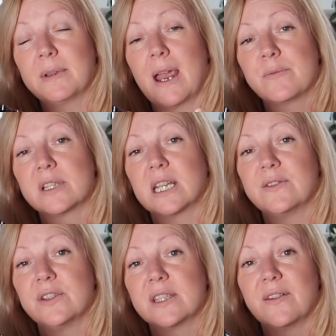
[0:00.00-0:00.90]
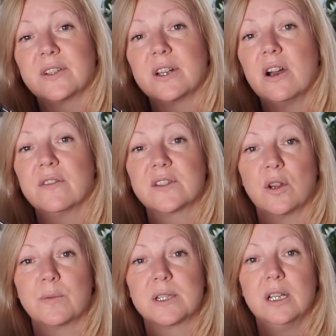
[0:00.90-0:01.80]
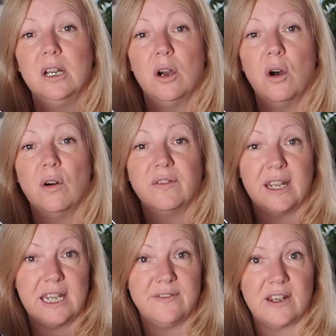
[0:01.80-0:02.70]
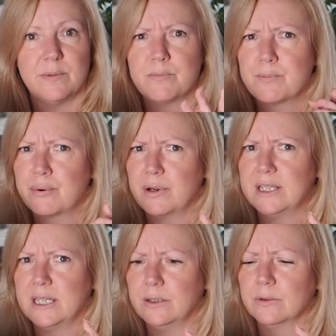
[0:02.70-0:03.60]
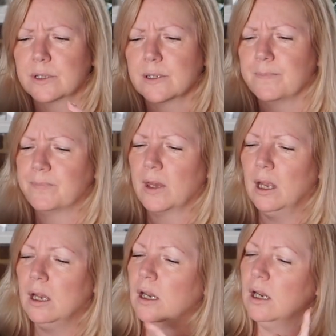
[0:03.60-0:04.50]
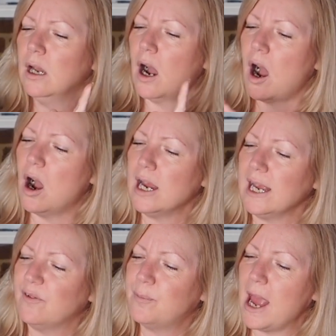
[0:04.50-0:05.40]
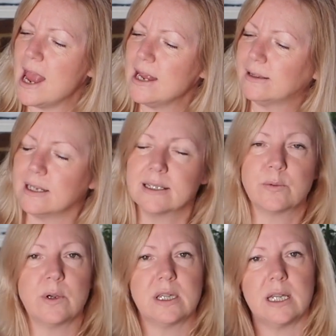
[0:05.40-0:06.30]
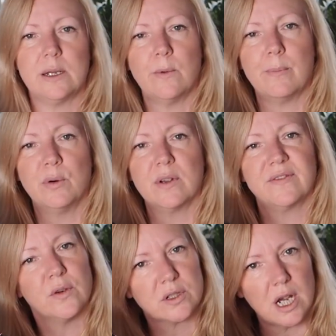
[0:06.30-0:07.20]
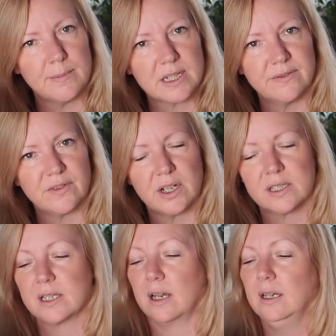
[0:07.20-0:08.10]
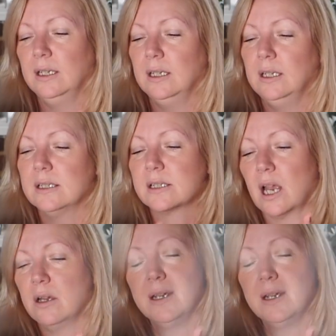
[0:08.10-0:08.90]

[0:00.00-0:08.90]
cameras, it gives you 7.5 stops of EV. Pretty awesome. I have paired this with the 1.4x converter. So